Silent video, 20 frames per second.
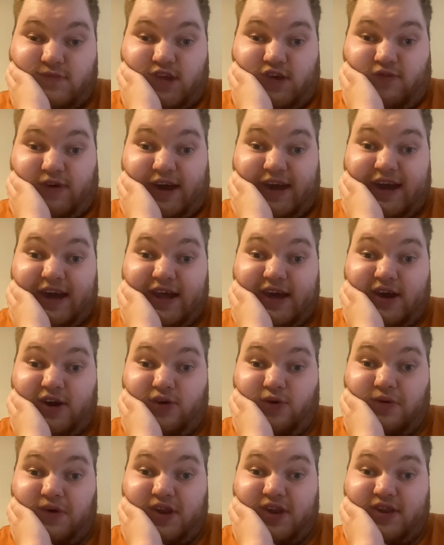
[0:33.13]
Why gotta
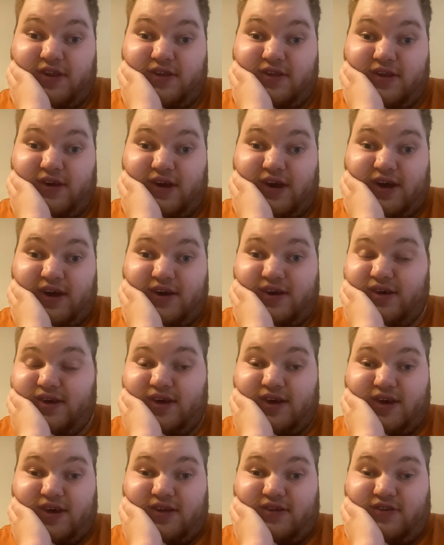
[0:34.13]
go and
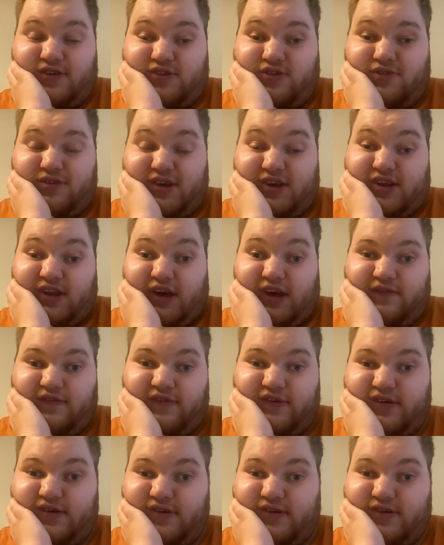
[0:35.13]
just do this stuff?